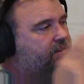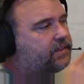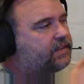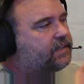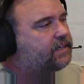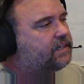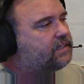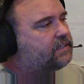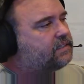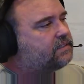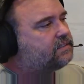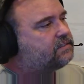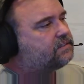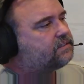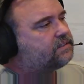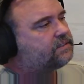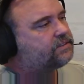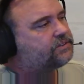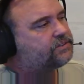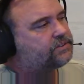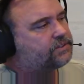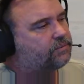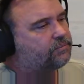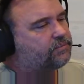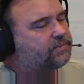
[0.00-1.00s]
then
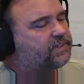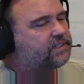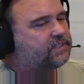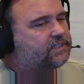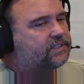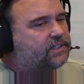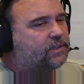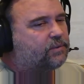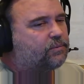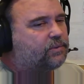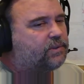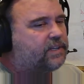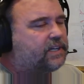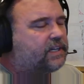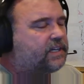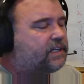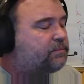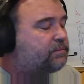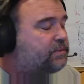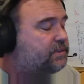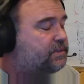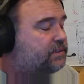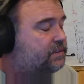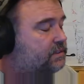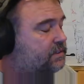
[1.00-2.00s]
something terrible
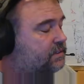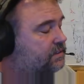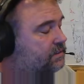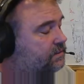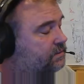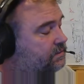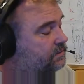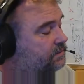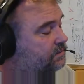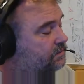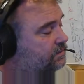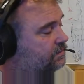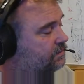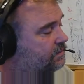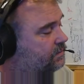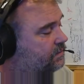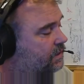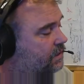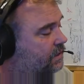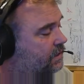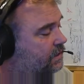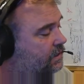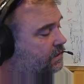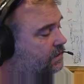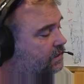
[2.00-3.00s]
happened.
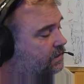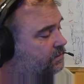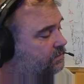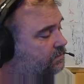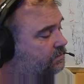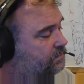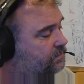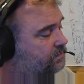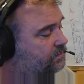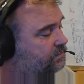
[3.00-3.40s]
Um,